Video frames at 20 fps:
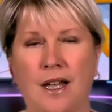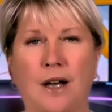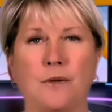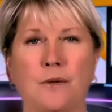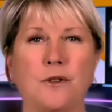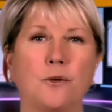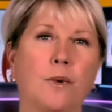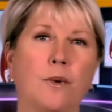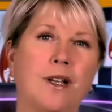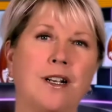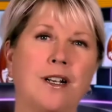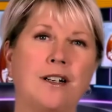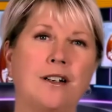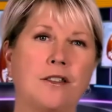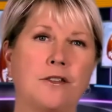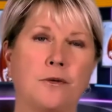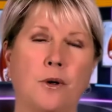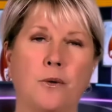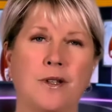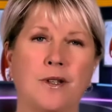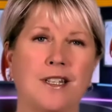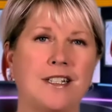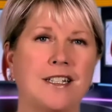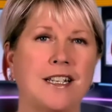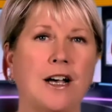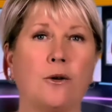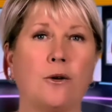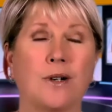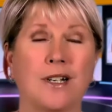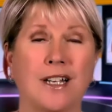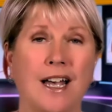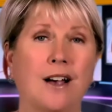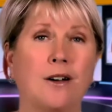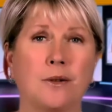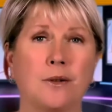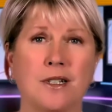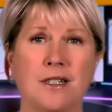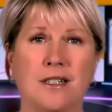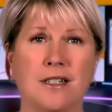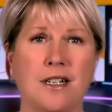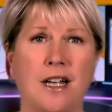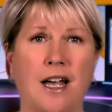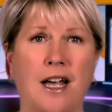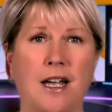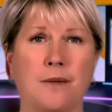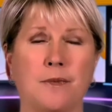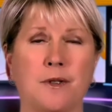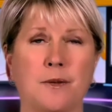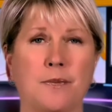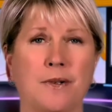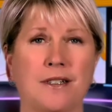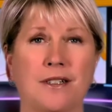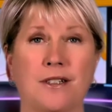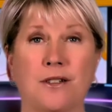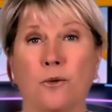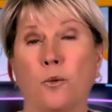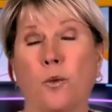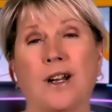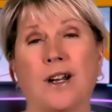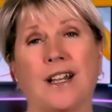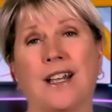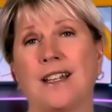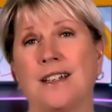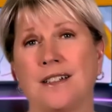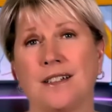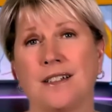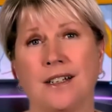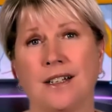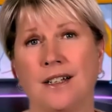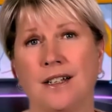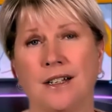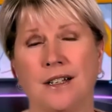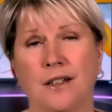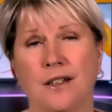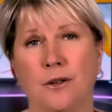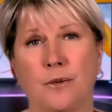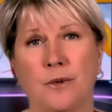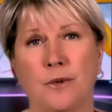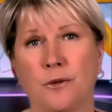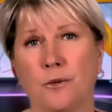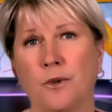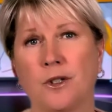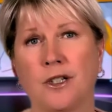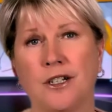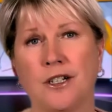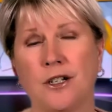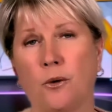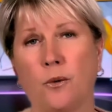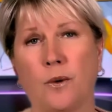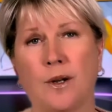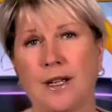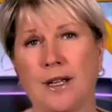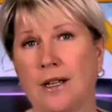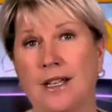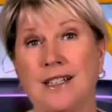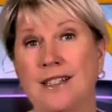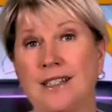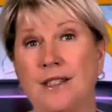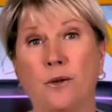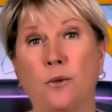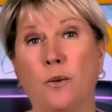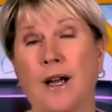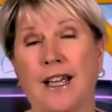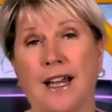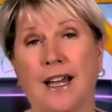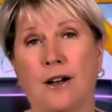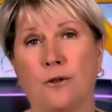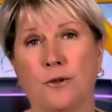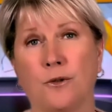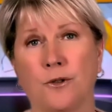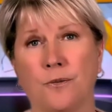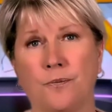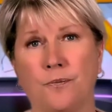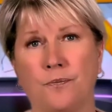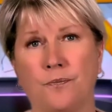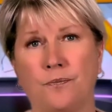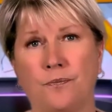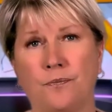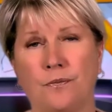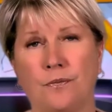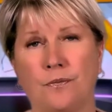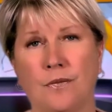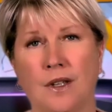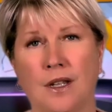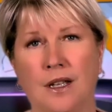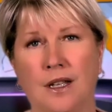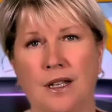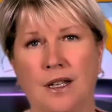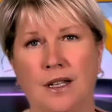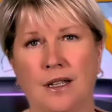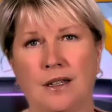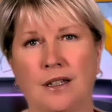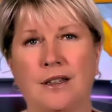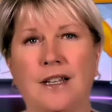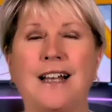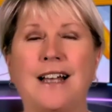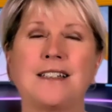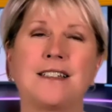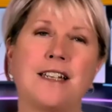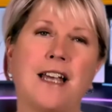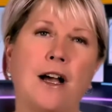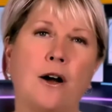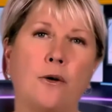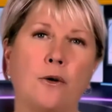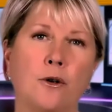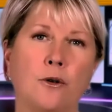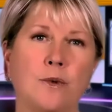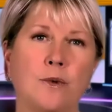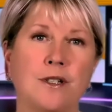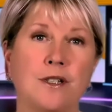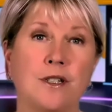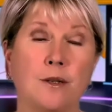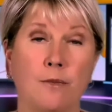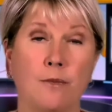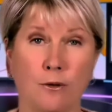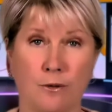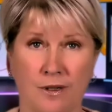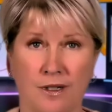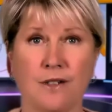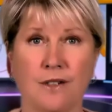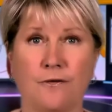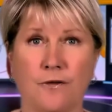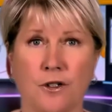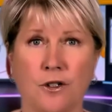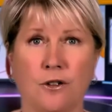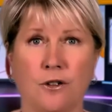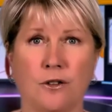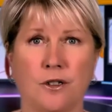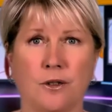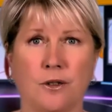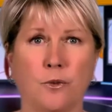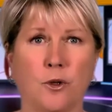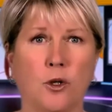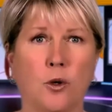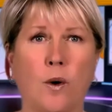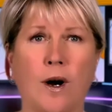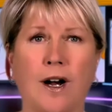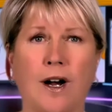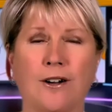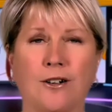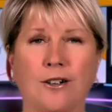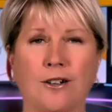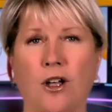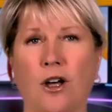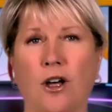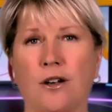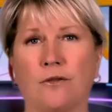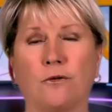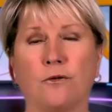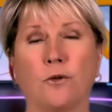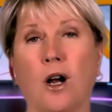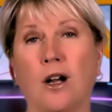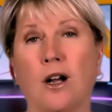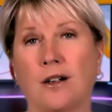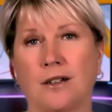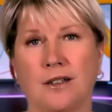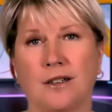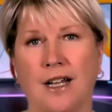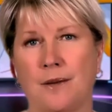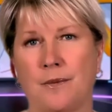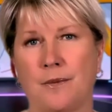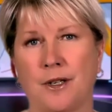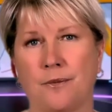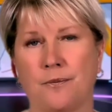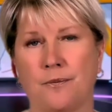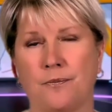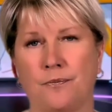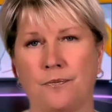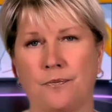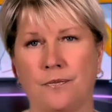I was ready to throw in the towel countless times, but to what end? There was really no easy way out. The last hour was the most difficult and required a lot of rock climbing.